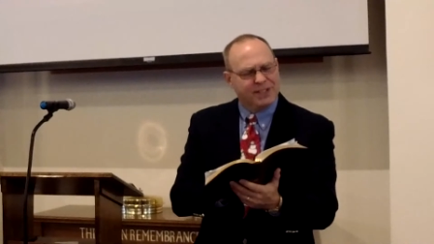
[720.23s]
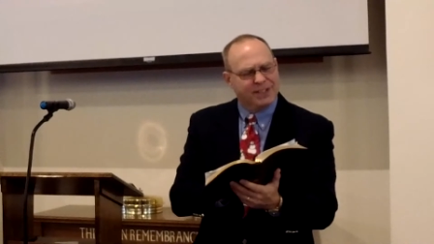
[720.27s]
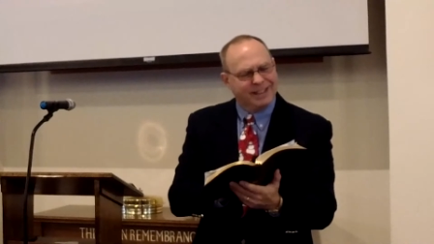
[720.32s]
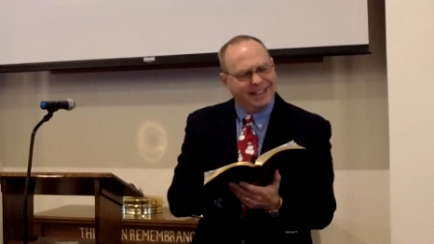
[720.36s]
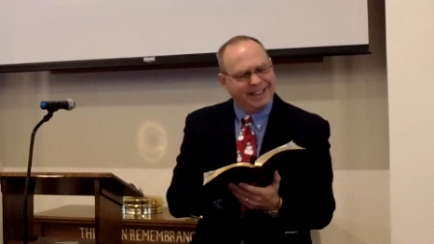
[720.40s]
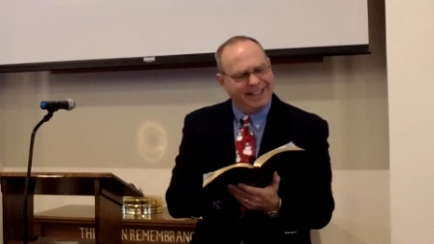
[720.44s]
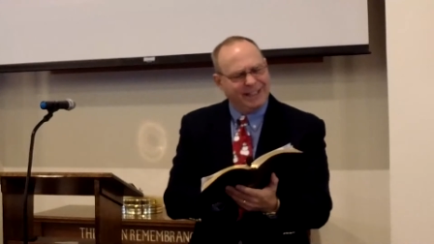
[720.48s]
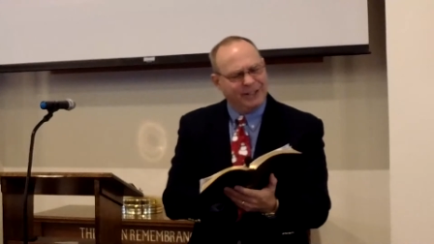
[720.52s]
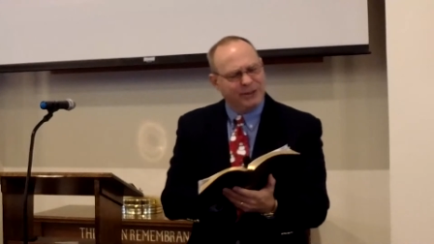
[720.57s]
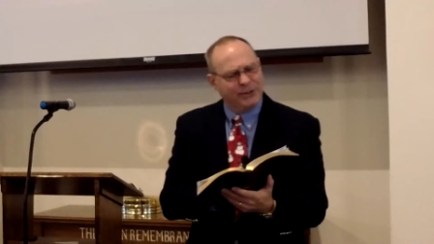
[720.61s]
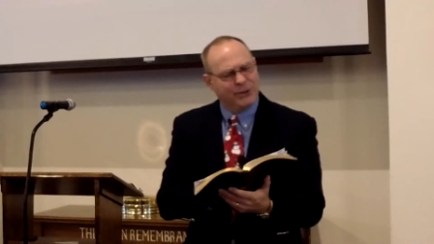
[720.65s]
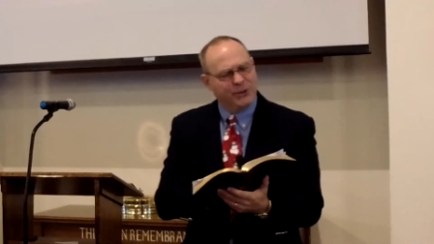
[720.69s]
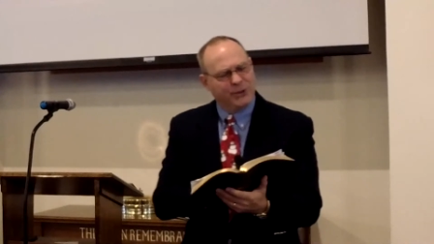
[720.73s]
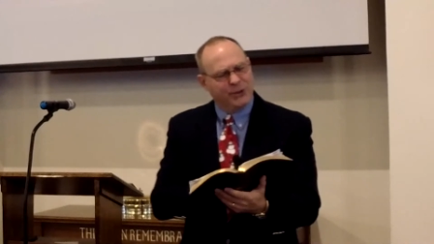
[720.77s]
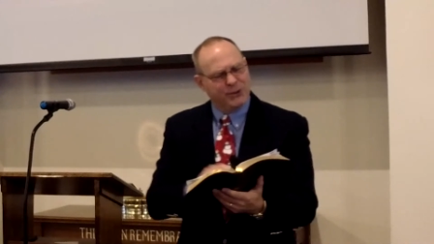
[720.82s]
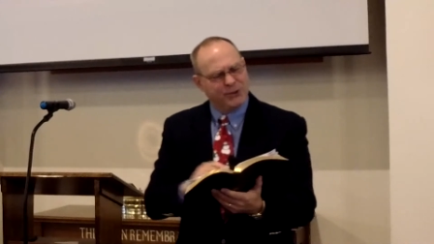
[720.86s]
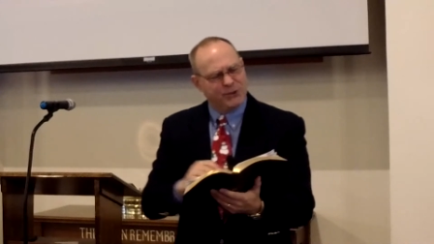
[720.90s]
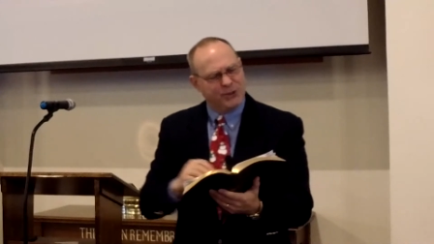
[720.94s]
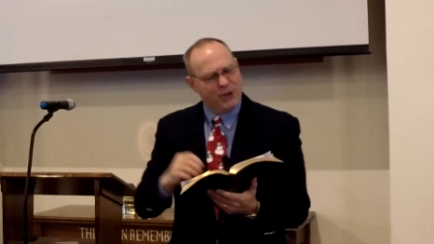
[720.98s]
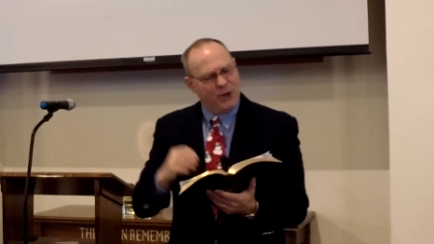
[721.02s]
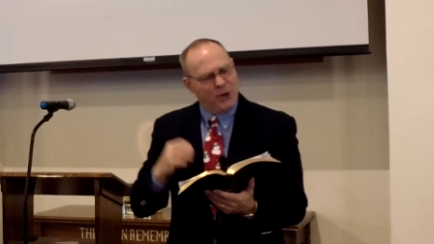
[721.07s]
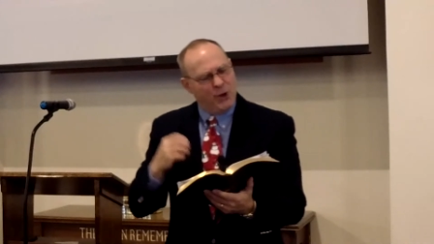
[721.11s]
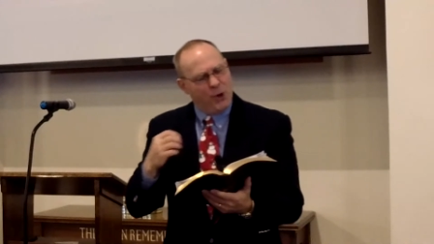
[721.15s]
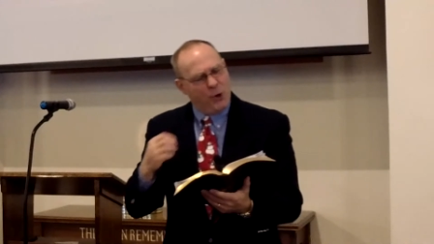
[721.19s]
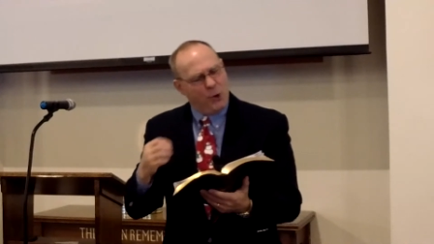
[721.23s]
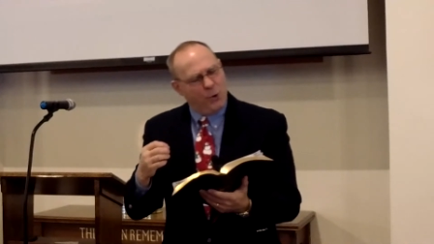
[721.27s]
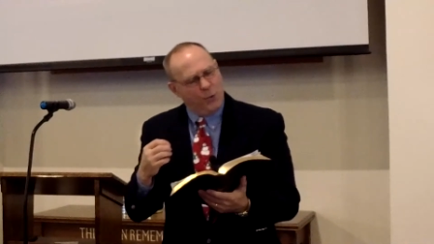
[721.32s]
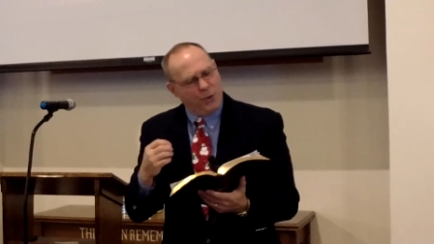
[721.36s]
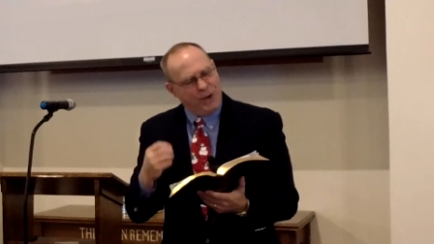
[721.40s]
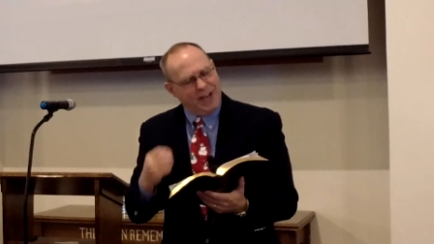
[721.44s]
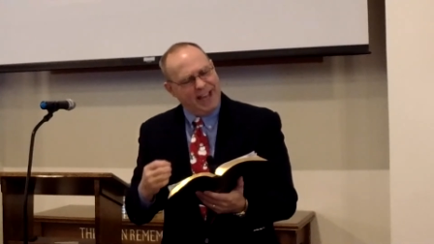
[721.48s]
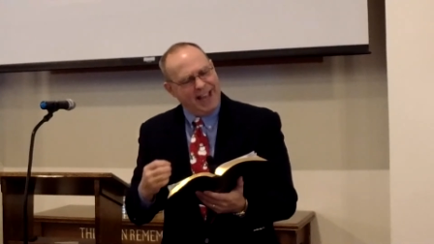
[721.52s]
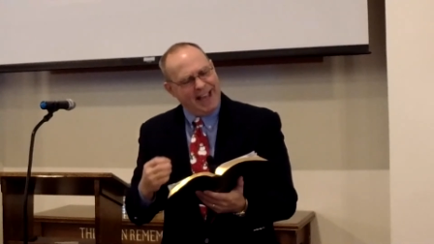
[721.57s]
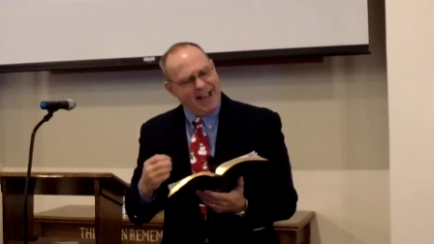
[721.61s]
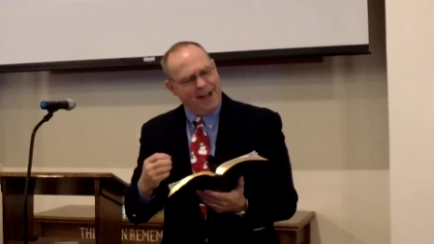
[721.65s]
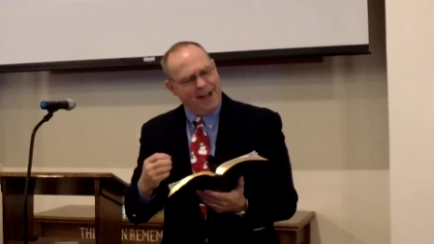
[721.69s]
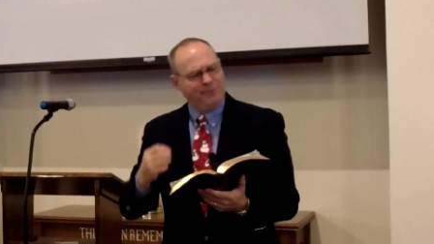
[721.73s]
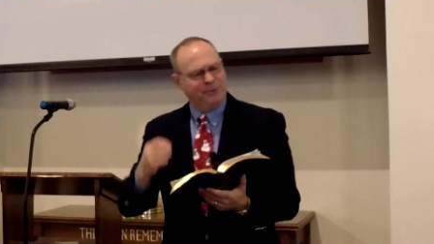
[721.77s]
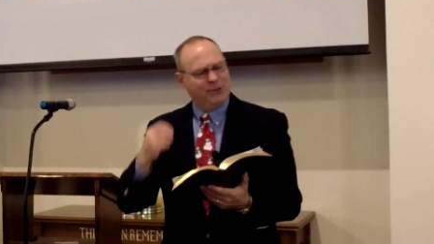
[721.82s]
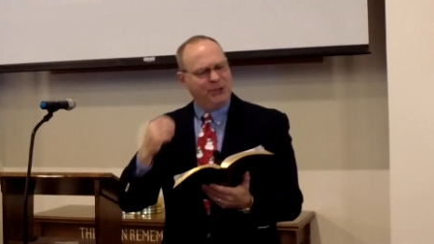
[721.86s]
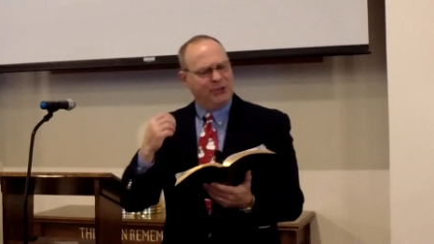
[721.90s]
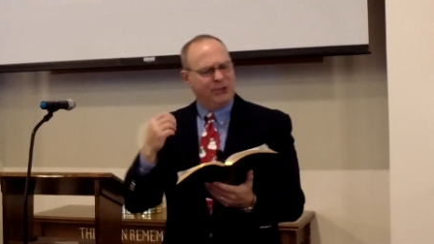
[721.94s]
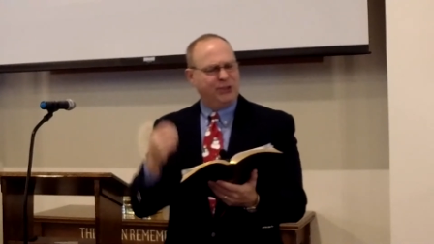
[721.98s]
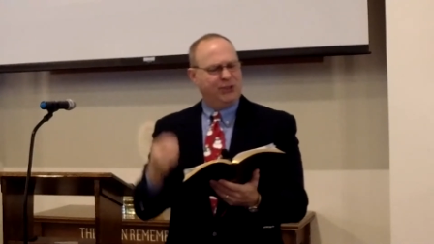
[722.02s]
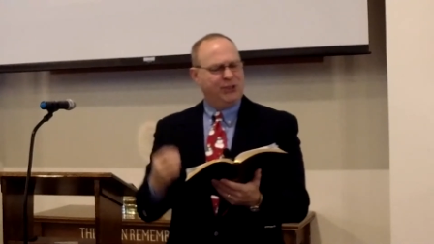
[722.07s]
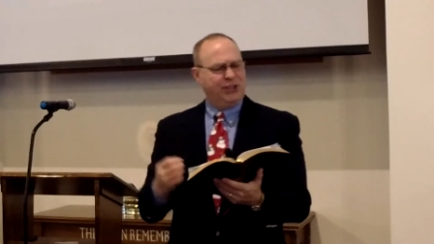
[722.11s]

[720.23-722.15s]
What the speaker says: as leaders, we have to